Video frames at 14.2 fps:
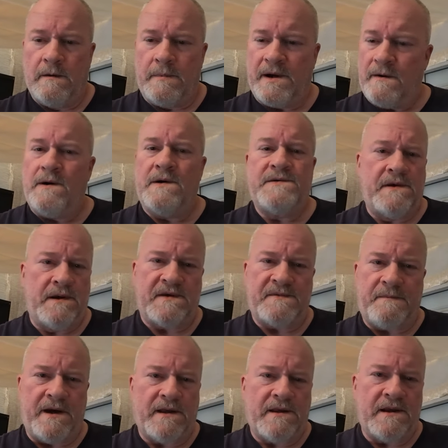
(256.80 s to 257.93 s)
But I wasn't
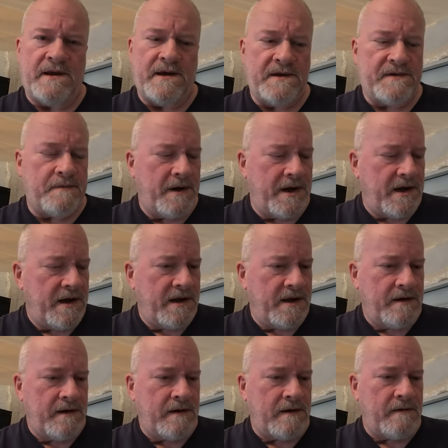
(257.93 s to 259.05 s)
expecting this,
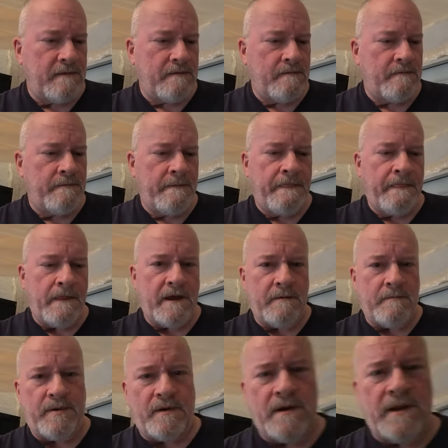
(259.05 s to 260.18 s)
man.
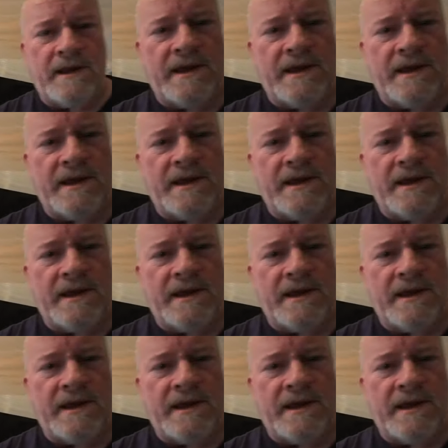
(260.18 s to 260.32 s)
And poor